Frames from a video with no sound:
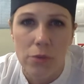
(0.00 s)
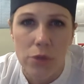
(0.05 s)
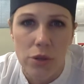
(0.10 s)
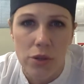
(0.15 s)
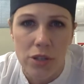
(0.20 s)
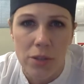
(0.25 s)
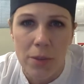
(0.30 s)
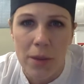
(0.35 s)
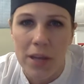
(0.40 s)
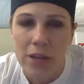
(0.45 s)

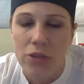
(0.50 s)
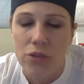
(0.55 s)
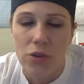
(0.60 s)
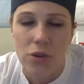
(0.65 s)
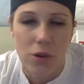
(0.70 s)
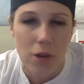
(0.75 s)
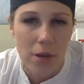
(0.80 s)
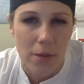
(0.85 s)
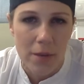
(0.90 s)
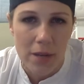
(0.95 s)
use the pastry
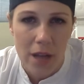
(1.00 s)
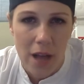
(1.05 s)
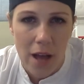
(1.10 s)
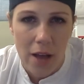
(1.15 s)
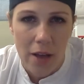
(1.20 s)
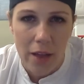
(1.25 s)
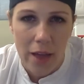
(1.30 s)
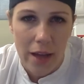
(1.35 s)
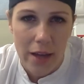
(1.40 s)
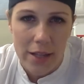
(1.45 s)
cream, and
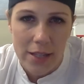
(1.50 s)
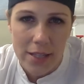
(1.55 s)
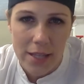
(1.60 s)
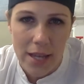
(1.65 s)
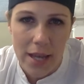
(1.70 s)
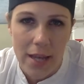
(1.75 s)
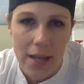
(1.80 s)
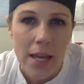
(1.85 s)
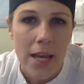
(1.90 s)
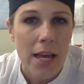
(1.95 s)
not let it
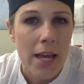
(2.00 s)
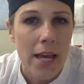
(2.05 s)
sit